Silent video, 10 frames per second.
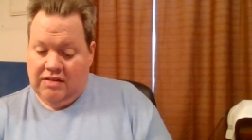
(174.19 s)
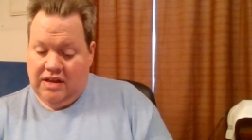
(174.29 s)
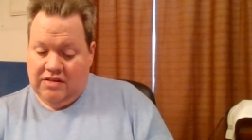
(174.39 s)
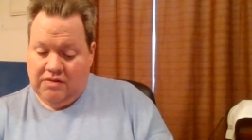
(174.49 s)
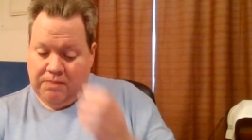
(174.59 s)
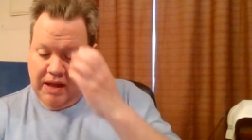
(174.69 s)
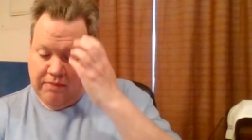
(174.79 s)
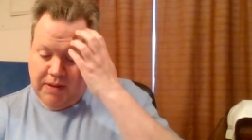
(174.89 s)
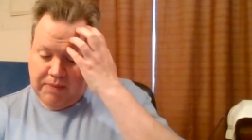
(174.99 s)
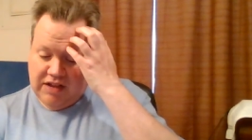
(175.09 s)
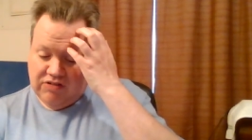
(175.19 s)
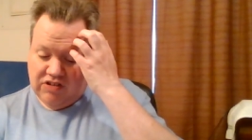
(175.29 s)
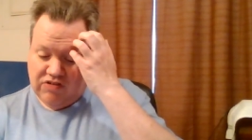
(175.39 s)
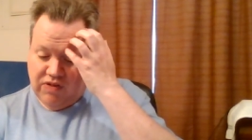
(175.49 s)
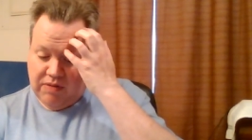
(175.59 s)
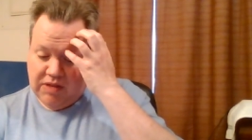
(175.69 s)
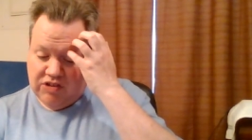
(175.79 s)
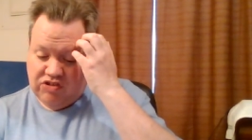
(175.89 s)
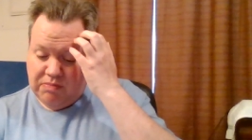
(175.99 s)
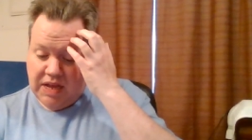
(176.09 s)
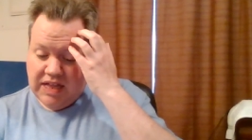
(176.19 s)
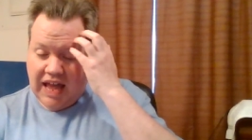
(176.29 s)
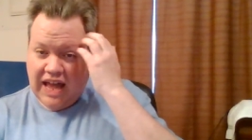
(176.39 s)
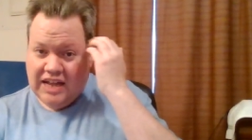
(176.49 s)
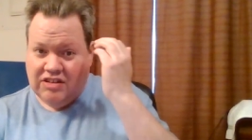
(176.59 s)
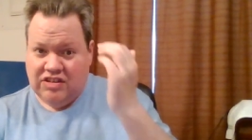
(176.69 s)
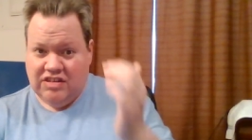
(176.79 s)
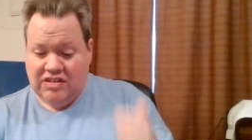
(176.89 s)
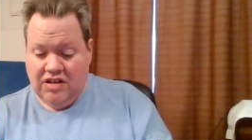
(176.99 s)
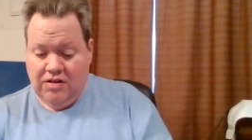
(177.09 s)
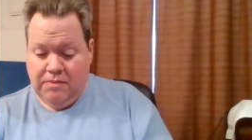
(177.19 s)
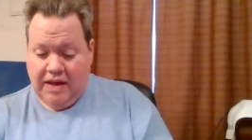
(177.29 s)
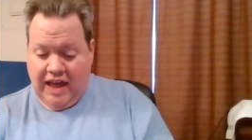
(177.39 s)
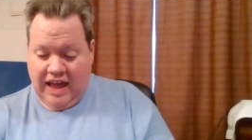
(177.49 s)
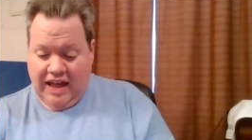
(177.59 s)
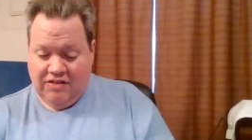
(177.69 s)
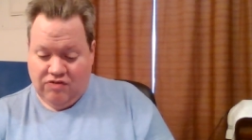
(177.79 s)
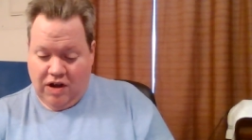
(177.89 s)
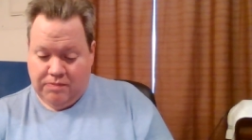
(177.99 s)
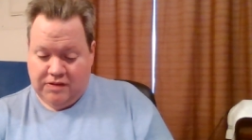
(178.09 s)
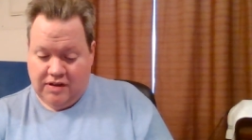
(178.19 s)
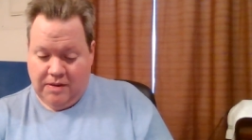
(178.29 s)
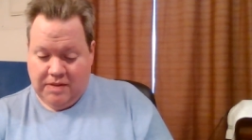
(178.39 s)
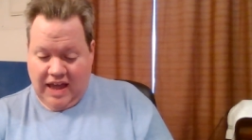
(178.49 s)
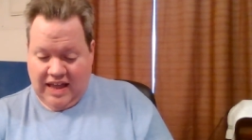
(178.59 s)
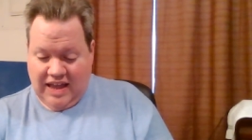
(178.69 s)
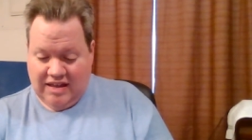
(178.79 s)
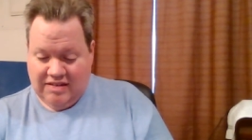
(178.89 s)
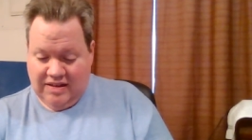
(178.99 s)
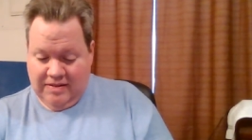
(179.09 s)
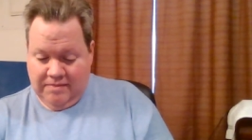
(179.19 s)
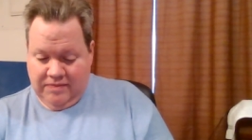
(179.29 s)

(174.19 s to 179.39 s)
and Peppermint Patty just screamed that she made egg soup, egg drop soup, that is.